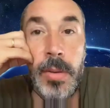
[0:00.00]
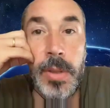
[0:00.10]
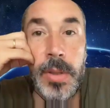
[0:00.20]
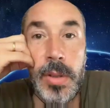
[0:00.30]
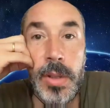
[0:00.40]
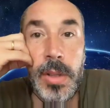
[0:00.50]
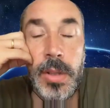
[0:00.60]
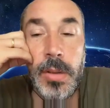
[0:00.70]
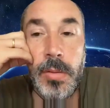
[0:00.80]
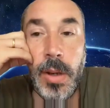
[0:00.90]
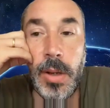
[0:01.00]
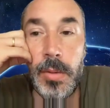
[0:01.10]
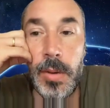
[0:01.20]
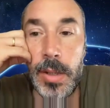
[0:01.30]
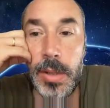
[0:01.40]
question is
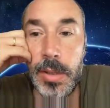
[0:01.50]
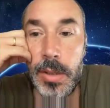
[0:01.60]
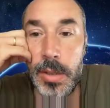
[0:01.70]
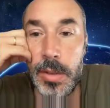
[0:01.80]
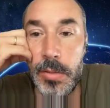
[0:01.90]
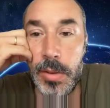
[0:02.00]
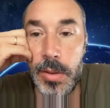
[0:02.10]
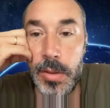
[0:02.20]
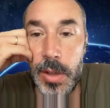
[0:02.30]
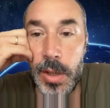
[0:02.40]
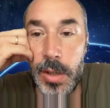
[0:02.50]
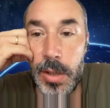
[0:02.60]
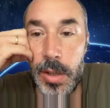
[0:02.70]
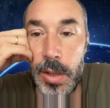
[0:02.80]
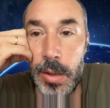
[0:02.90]
why is this
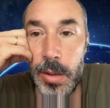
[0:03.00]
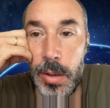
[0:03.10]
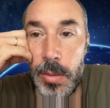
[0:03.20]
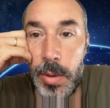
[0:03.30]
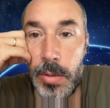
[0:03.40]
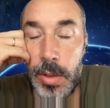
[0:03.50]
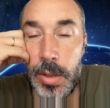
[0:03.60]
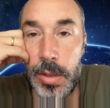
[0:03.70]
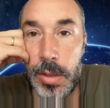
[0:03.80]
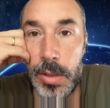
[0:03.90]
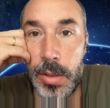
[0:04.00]
questionnaire about this?